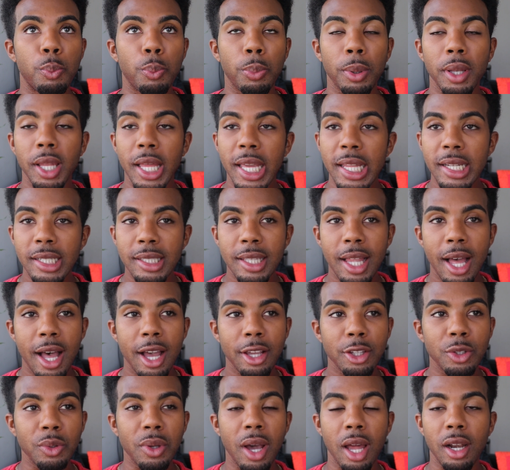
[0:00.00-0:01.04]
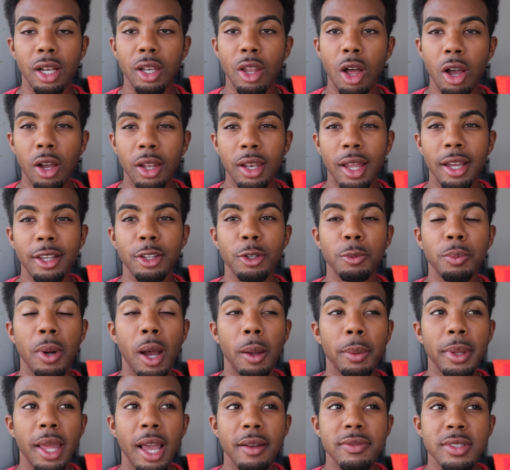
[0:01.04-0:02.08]
played a lot, you got along a lot. You
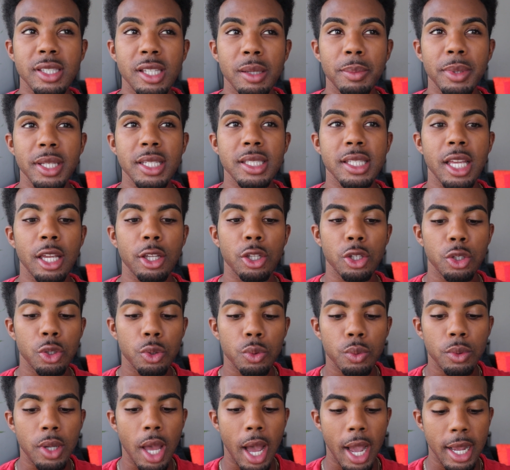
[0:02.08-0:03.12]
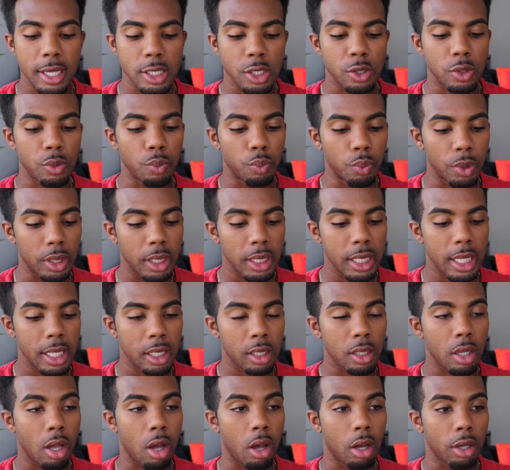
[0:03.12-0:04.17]
probably have siblings that you guys really get
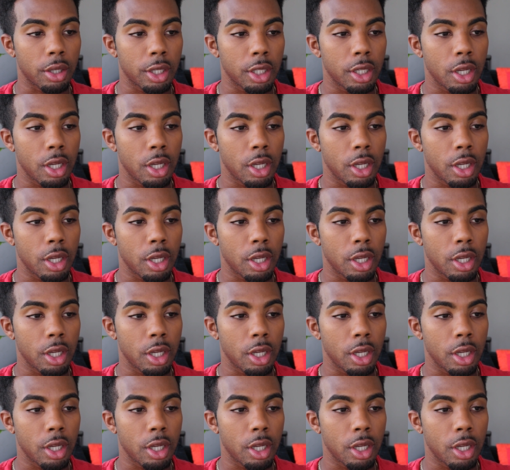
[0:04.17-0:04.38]
along.